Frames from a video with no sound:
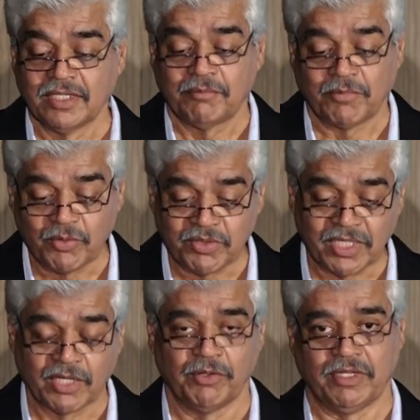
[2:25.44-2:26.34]
mountain
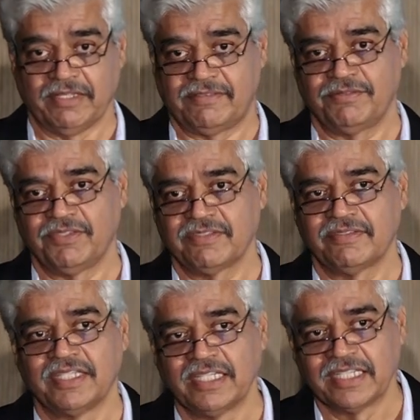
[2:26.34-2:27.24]
ungulates, which is
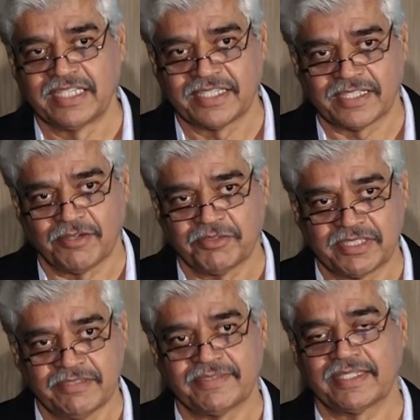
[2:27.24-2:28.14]
the Nilgiri tahr, which
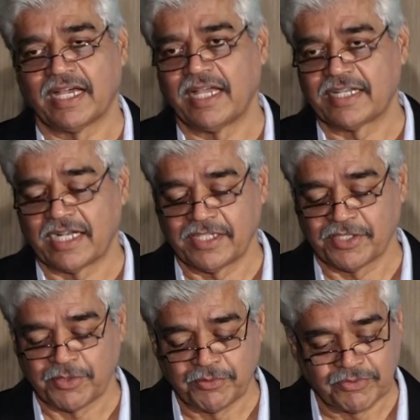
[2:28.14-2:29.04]
lives at the higher
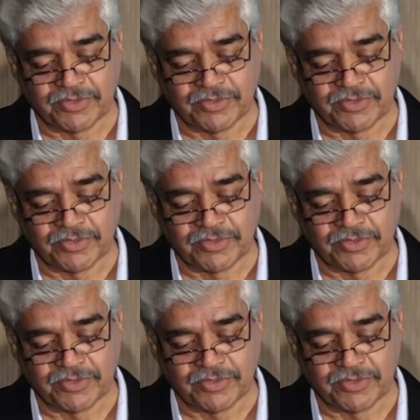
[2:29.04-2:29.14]
altitude.